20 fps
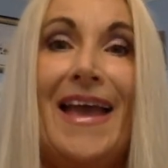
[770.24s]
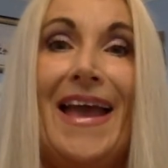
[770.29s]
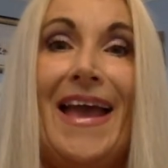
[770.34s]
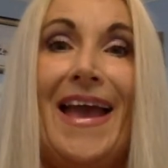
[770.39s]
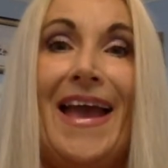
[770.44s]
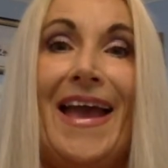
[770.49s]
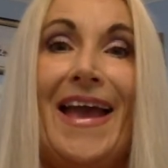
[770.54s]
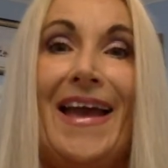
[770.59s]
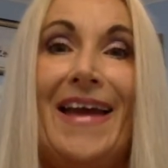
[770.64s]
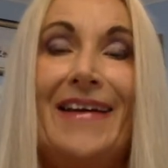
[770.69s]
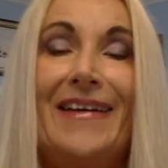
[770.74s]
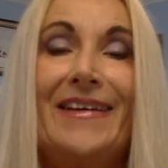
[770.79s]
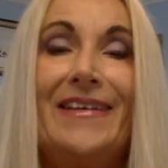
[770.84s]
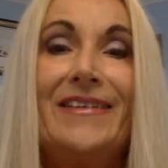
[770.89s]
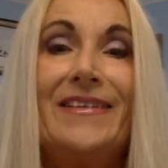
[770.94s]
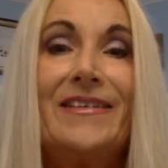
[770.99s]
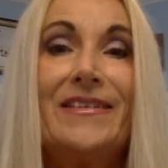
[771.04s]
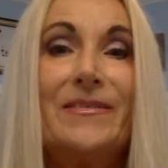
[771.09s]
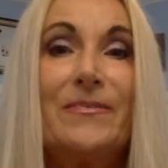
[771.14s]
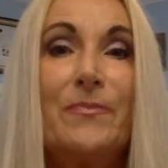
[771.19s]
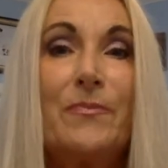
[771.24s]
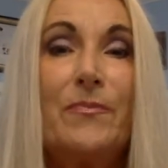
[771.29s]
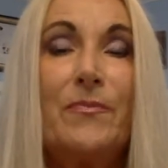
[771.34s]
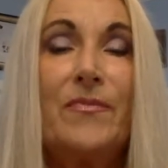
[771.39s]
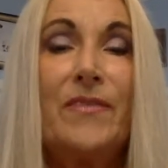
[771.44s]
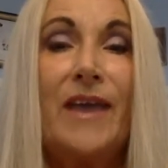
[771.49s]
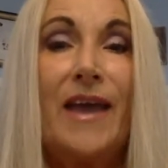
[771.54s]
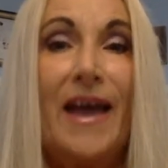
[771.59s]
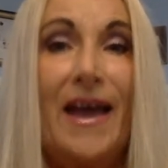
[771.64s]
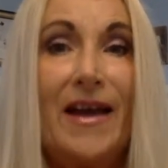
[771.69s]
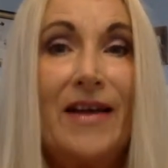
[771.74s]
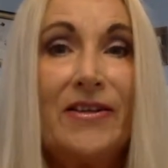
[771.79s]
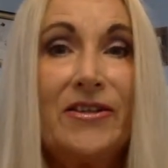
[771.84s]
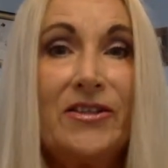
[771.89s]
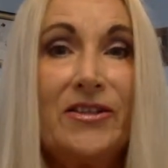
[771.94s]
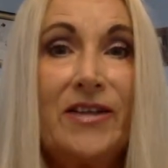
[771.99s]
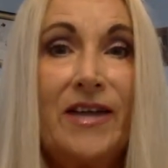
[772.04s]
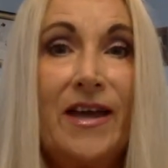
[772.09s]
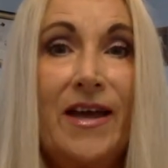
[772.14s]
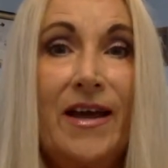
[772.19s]
And it is the
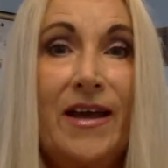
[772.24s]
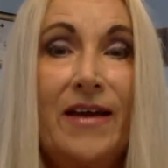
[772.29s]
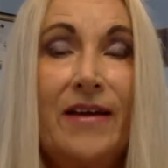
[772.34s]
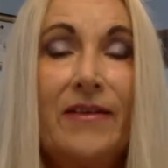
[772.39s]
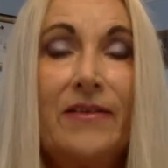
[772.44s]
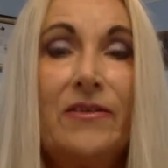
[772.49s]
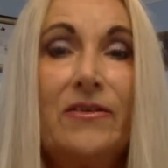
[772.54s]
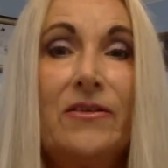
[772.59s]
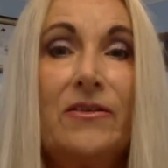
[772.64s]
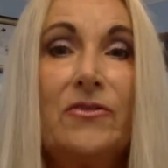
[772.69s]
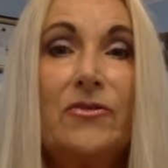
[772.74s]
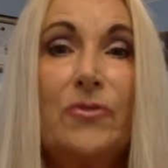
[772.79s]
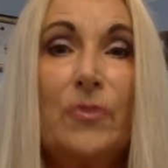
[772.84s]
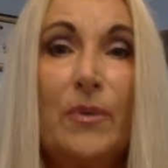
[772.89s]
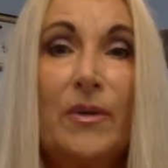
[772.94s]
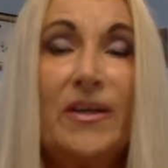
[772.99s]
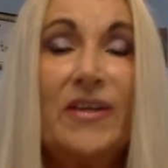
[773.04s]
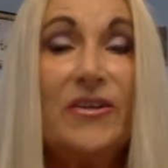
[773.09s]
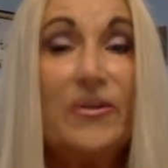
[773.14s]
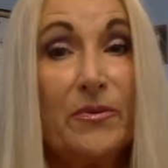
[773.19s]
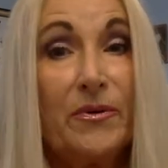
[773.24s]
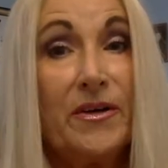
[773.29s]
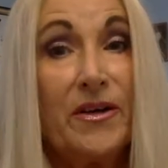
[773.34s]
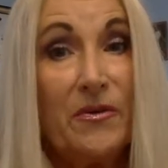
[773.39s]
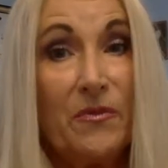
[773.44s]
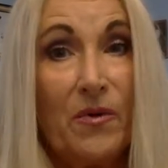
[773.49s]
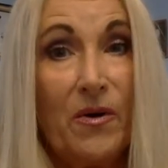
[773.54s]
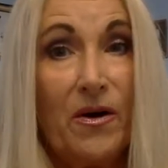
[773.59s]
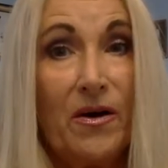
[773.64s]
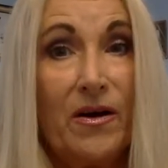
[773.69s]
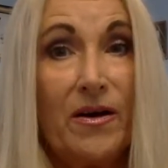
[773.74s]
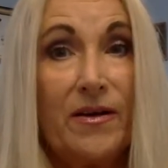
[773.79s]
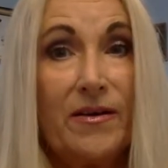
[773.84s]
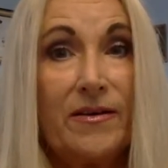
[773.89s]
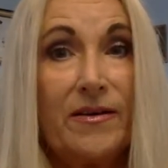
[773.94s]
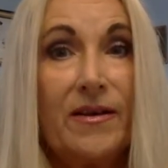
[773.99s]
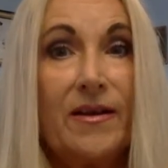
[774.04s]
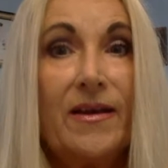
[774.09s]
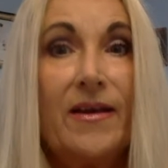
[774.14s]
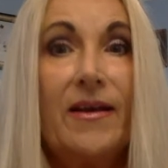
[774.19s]
hashtag 2021
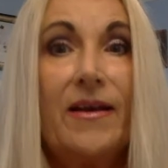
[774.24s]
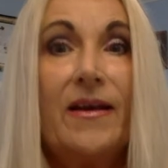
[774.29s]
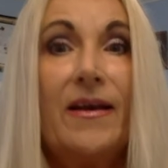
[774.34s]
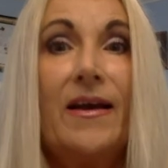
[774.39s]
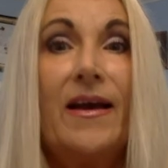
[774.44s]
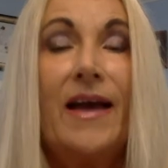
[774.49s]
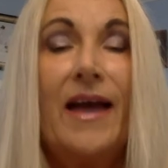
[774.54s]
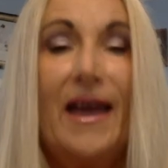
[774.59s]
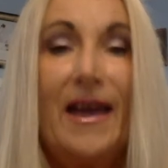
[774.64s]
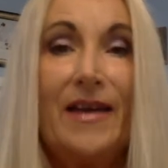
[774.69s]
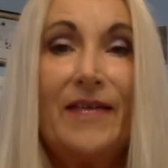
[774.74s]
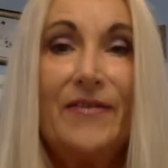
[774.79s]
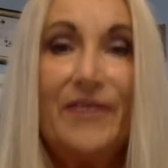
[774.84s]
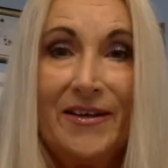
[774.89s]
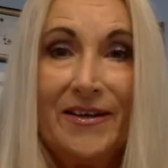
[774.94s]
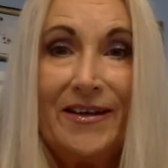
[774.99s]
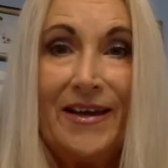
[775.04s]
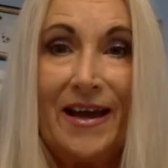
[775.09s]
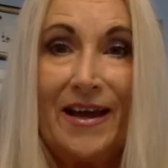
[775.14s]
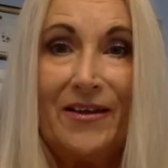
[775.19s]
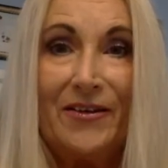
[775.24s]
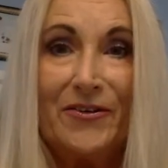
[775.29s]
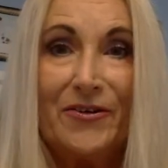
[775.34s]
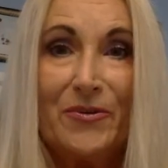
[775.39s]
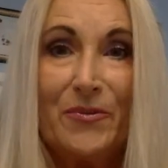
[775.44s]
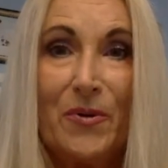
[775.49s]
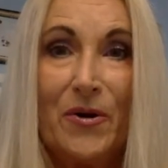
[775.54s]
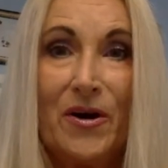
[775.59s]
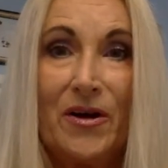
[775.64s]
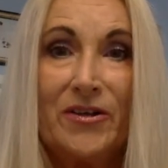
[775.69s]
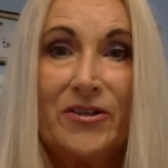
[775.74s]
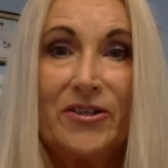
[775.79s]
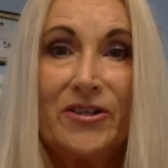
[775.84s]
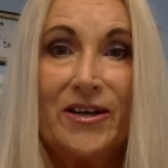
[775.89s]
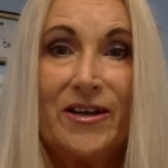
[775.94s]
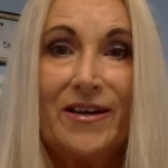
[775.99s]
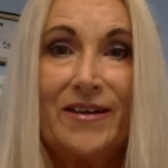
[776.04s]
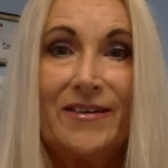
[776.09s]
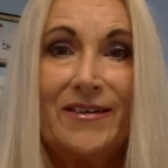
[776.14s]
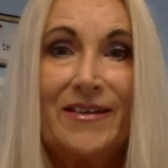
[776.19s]
Advent Calendar
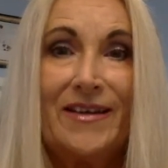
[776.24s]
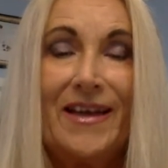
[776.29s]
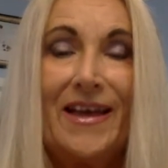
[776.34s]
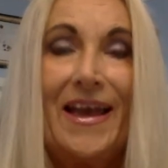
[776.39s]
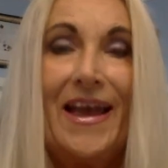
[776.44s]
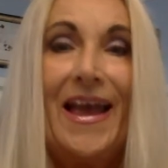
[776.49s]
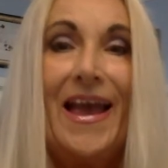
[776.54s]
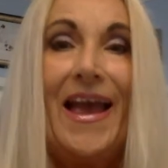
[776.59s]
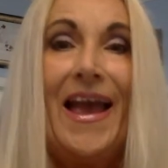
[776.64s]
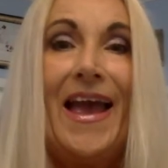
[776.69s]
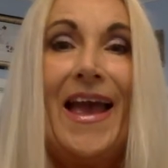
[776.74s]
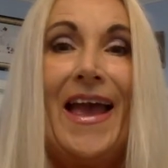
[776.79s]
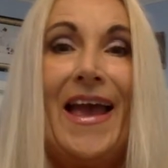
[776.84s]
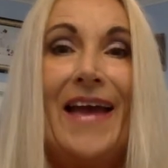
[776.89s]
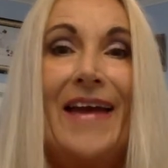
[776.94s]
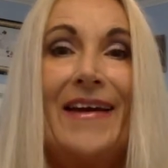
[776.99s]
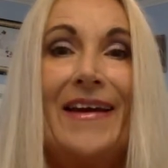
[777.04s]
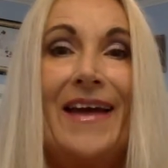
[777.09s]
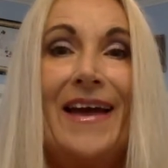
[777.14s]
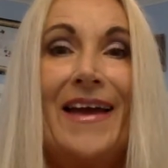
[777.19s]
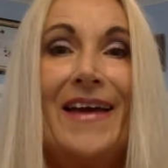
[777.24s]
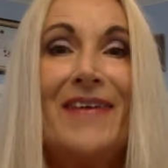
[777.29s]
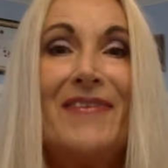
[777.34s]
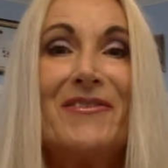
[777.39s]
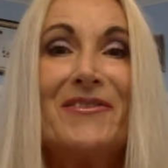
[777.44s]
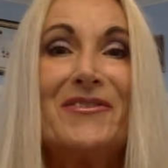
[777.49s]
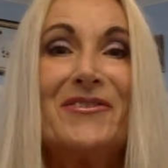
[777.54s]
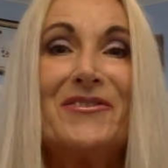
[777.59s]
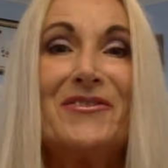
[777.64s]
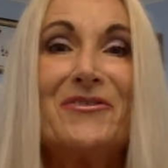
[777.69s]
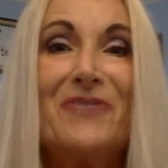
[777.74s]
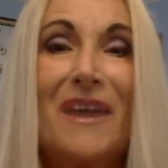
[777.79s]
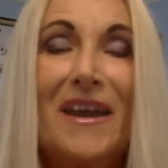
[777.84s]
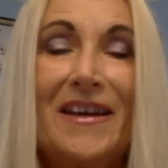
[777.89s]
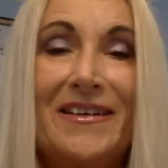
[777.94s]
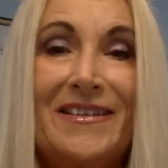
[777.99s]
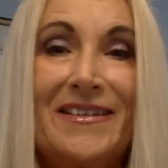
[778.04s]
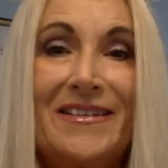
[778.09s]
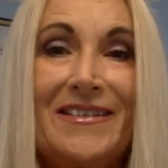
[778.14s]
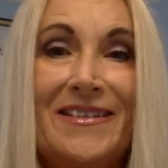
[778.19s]
Project. And it was great
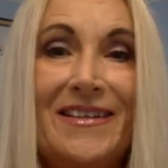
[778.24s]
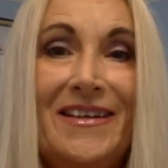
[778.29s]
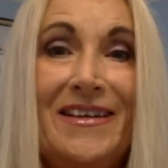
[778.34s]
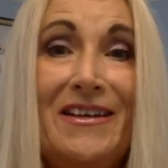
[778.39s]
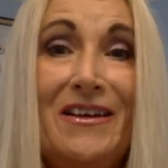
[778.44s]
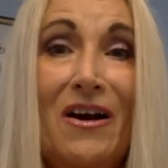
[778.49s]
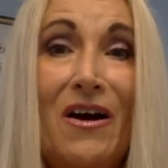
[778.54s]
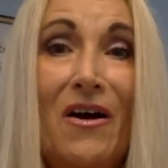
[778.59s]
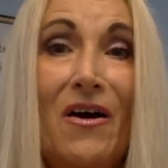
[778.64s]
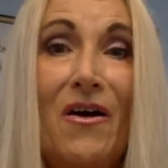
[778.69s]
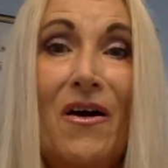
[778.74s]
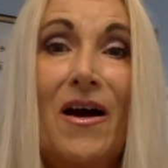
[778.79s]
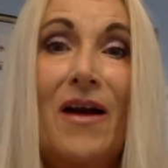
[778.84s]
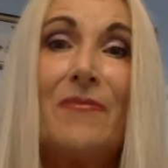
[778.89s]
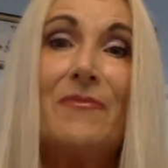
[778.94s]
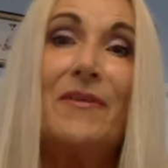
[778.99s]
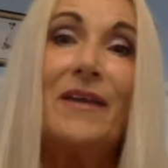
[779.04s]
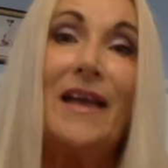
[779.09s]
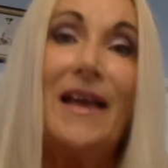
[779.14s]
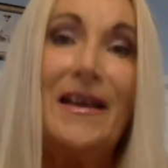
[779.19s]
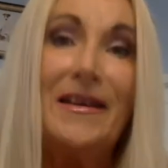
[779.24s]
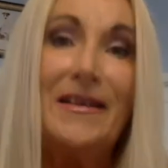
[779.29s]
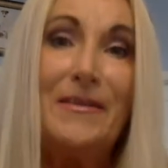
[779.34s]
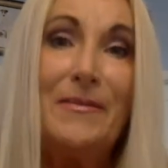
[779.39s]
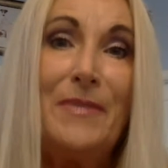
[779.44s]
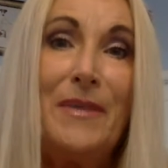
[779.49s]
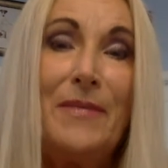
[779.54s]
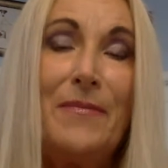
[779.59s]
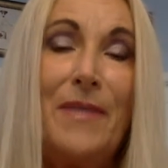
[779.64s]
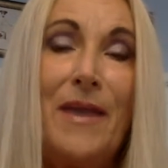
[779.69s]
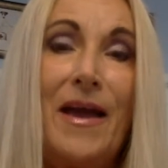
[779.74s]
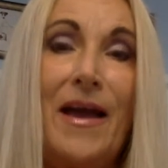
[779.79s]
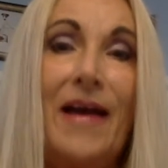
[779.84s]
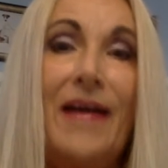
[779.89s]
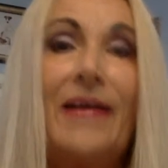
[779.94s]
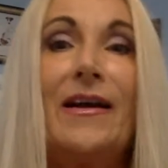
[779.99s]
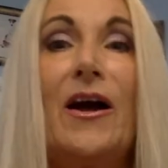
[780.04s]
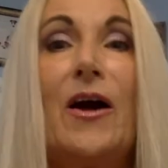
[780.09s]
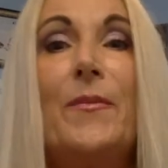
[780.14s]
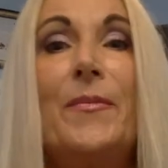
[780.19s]
to see y'all. I'm glad to be back.
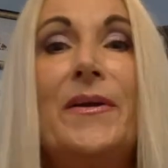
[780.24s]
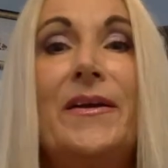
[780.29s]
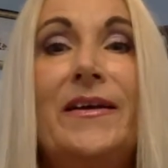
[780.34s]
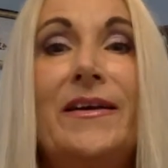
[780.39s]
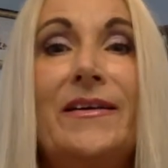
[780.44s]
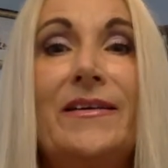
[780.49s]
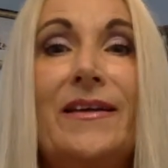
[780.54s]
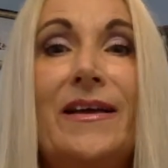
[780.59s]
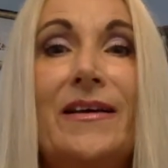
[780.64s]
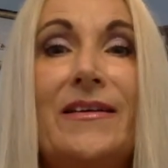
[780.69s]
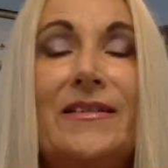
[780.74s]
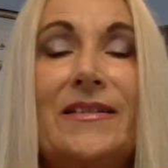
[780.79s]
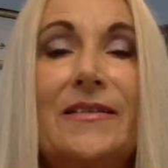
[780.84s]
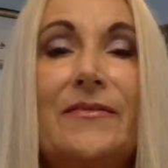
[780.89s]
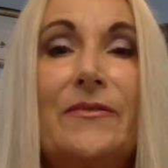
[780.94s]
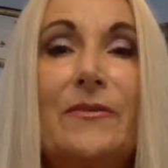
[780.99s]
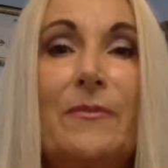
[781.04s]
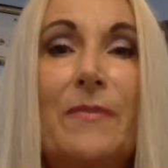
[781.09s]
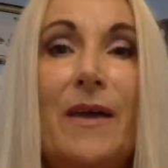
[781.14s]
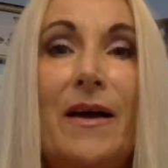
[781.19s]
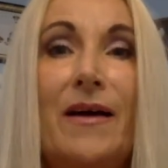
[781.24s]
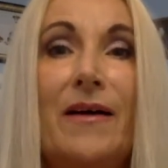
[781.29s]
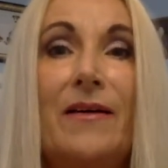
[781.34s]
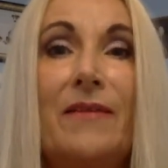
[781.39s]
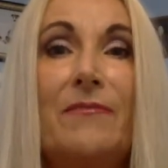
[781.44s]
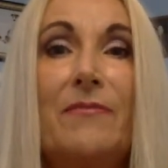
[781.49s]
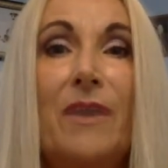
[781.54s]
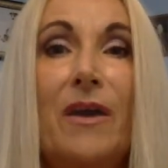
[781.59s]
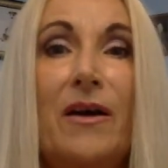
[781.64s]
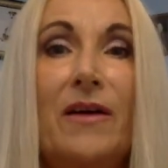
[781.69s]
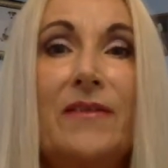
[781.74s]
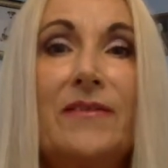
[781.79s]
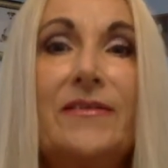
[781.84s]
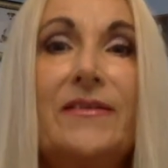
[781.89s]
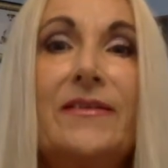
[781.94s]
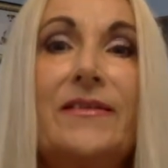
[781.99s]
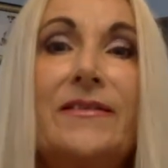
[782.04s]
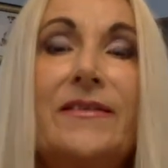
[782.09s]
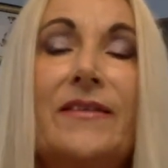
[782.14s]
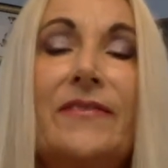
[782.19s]
I'll be getting out some of my
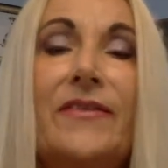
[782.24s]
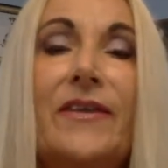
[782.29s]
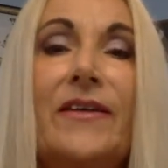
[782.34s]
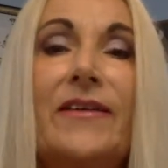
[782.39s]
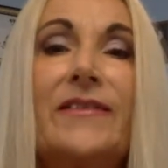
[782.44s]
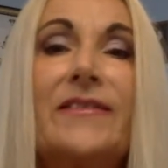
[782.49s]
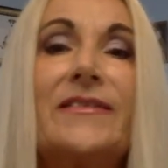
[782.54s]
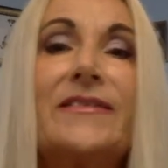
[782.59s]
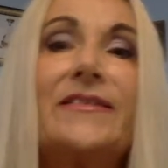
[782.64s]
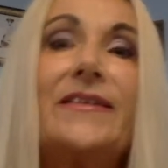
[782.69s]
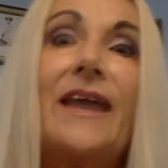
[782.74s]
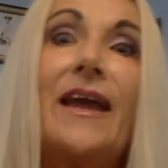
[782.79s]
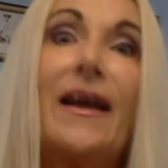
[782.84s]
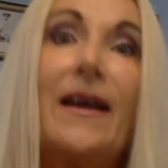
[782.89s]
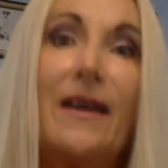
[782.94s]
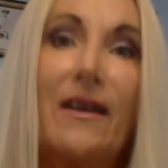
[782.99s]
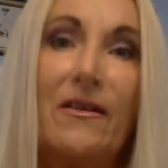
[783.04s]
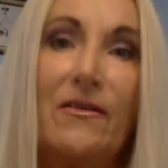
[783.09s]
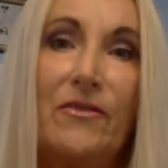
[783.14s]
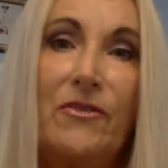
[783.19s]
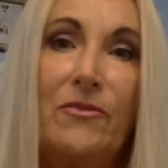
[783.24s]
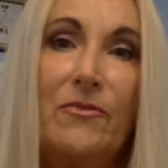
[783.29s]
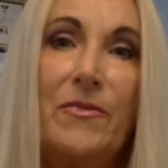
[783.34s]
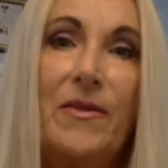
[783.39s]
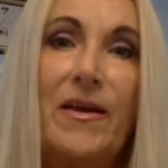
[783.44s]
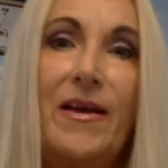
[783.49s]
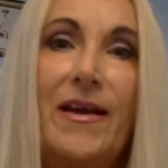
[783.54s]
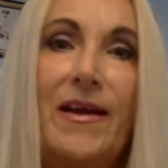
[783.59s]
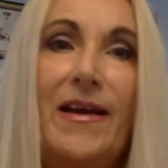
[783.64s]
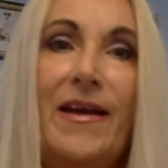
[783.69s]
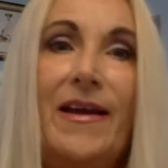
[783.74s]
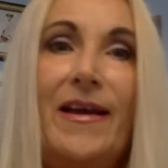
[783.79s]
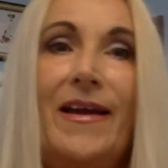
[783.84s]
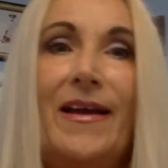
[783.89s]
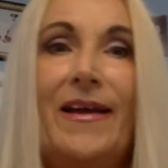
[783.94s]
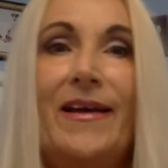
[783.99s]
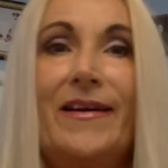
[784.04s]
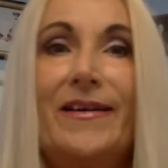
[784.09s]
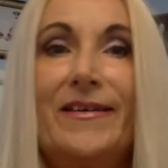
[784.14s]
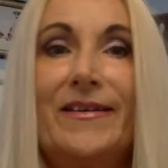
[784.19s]
unboxings. I've got a stack of them.
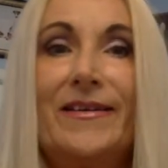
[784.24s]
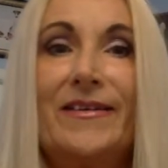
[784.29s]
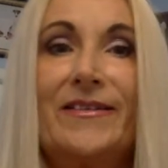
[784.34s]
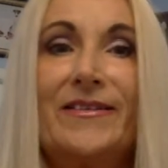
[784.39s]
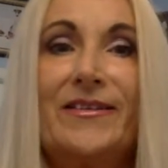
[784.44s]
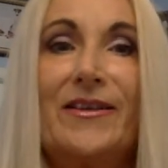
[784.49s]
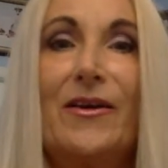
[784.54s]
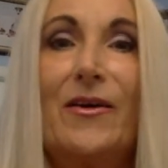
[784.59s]
And so